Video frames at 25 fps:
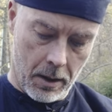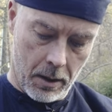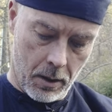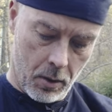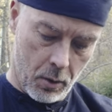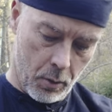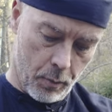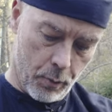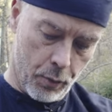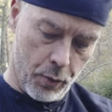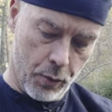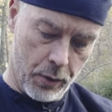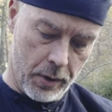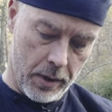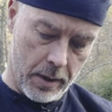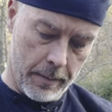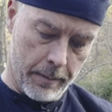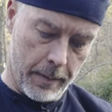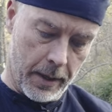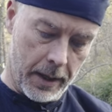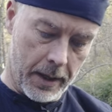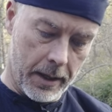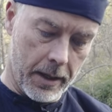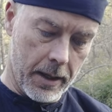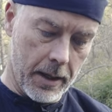you put the
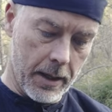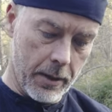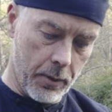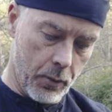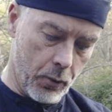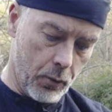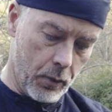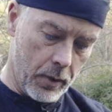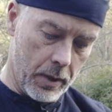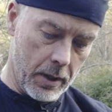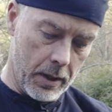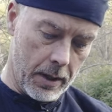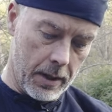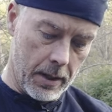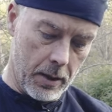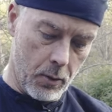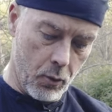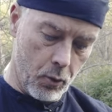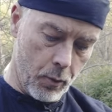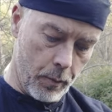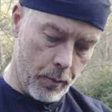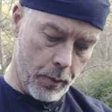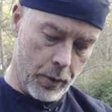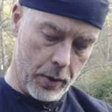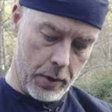buckle to the
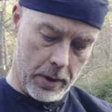loop,